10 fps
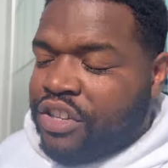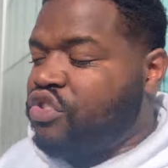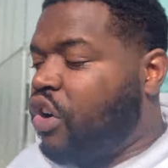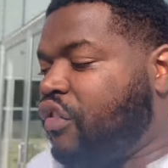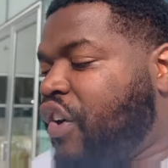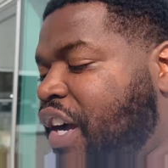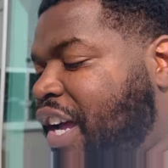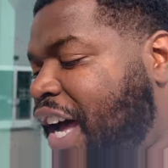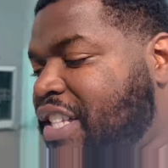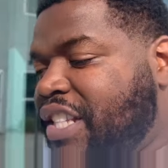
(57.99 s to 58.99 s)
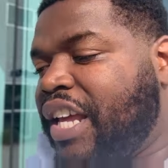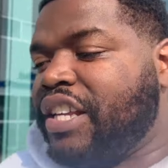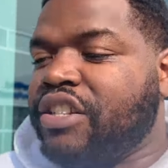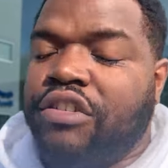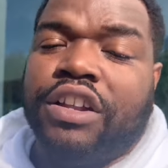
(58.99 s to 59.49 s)
drove her car today,
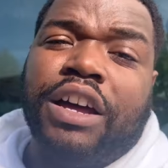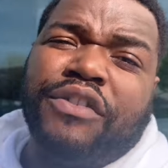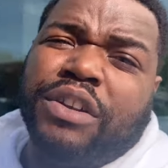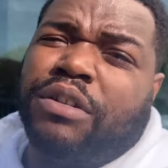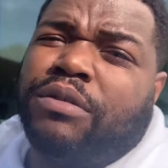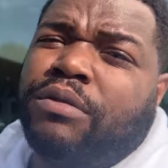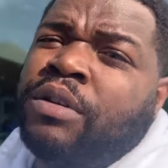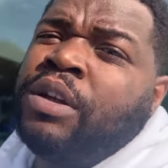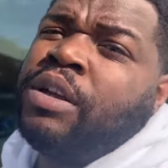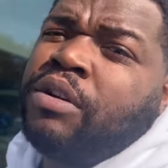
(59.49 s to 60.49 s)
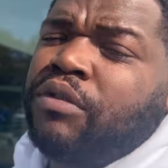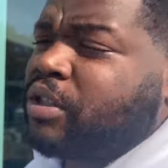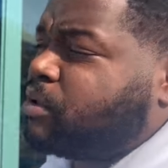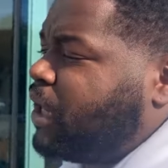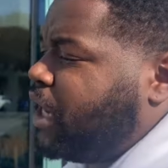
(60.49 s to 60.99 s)
told her I'm gonna go run
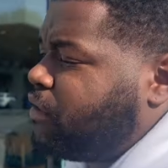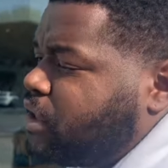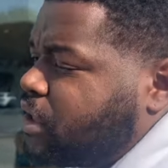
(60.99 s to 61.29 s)
some errands and